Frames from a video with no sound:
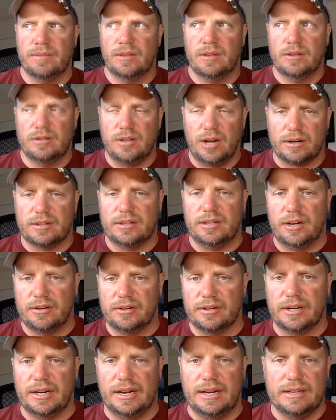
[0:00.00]
talked to
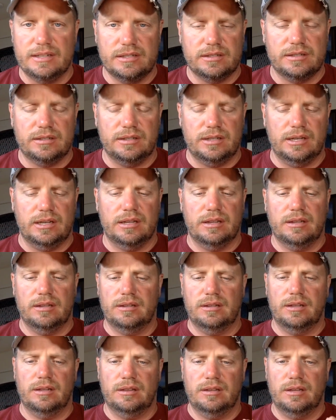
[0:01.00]
Tundra guys,
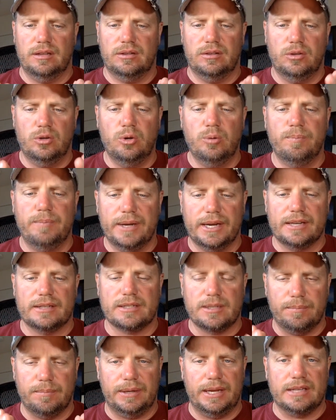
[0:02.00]
the two
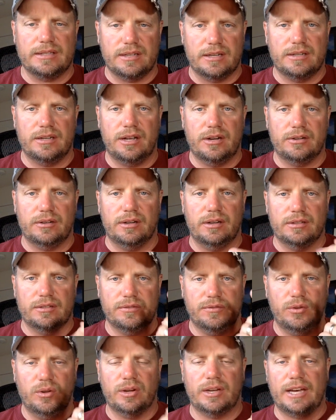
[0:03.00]
biggest complaints in a Tundra is
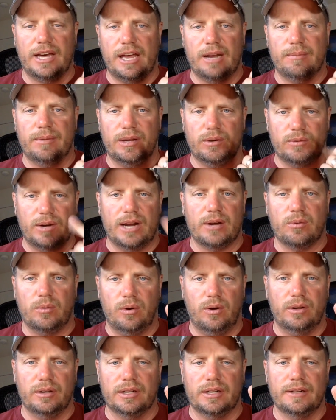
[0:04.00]
fuel economy and ride
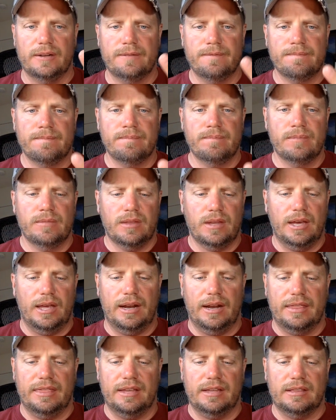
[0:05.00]
quality.
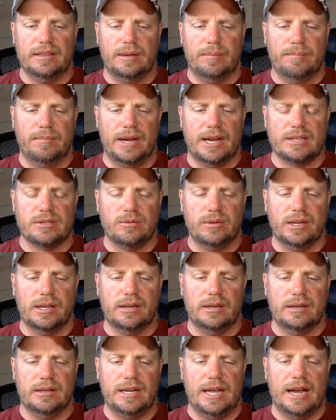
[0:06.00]
And I think that Mike's really
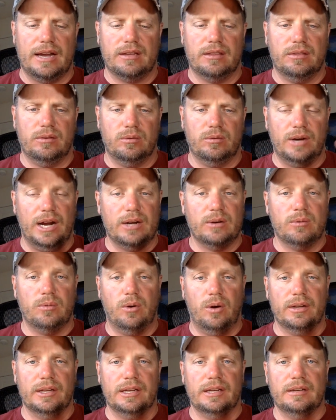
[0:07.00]
going to attack ride
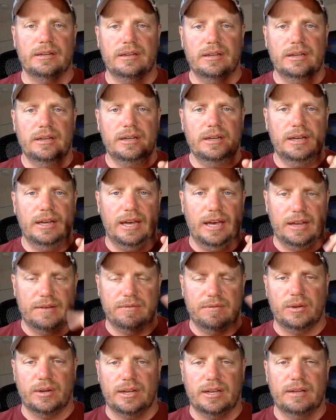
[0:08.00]
quality and
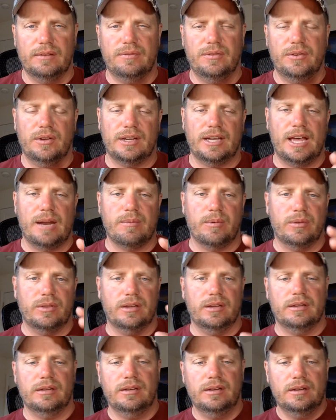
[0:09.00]
fuel economy with
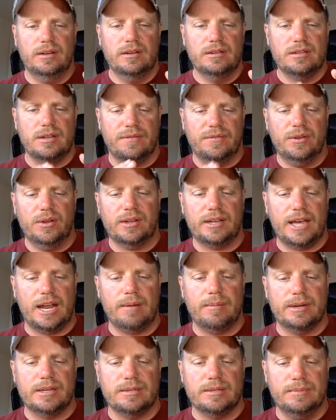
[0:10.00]
it. So the fuel
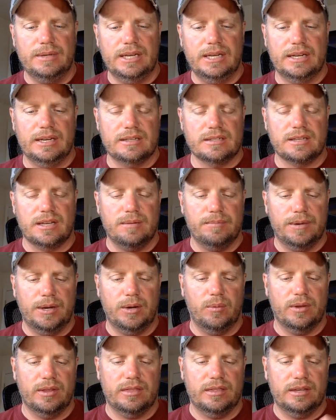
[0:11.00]
economy to me is going to be
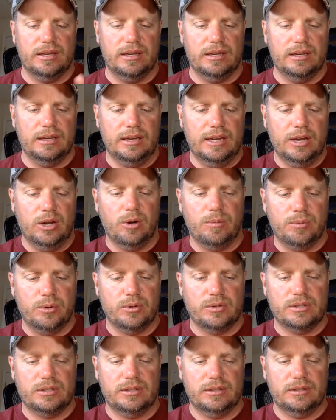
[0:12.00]
with the
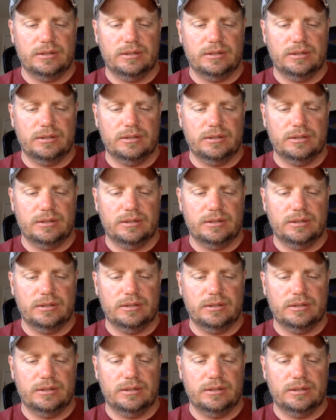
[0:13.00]
EcoBoost